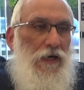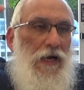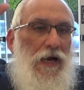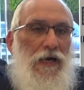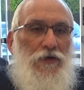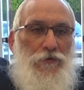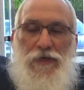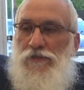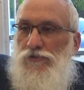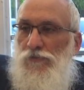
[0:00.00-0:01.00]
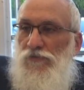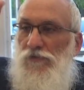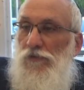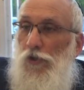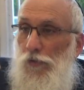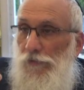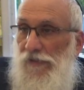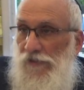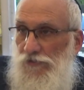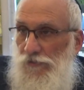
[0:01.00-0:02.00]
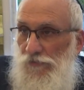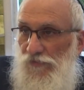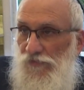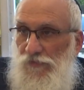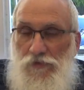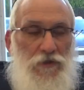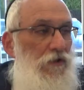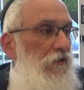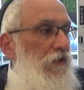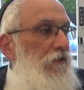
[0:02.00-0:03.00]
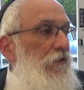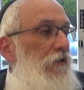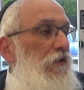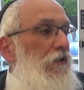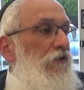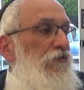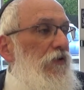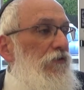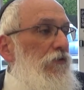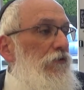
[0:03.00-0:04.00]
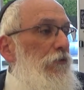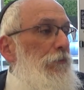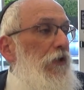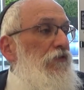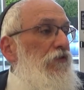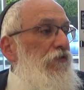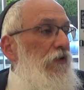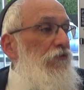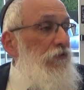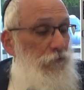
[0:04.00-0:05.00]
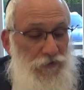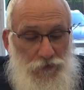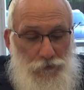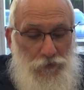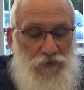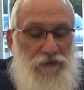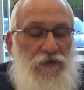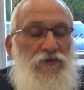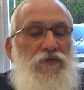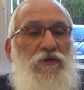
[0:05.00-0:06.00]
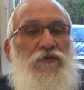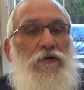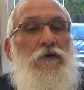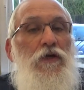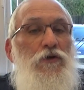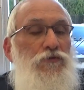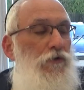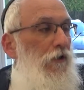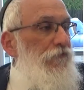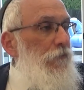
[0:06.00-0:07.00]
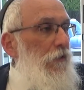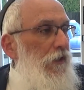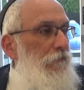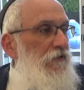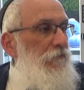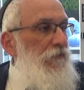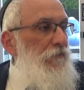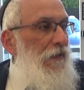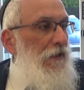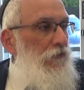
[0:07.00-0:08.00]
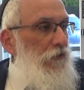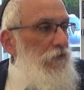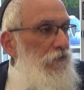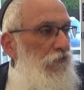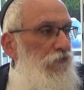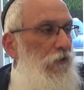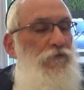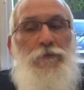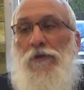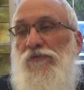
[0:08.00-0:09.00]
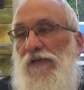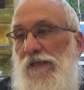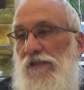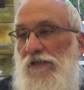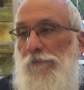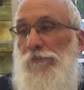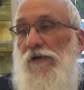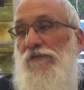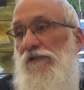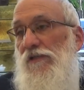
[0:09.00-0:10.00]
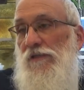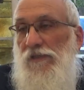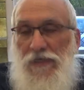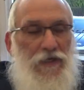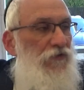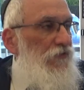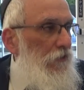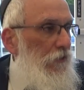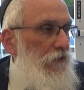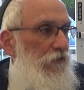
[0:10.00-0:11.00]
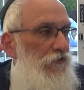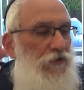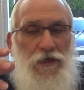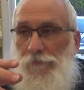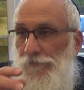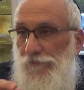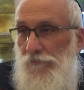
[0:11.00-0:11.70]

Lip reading: higher angels, lower angels, like the he says, the Pasuk says, with the quote that he says here, Serafim Eimdim Mimali, the Serafim are standing above the Chayis HaKadosh, yeah?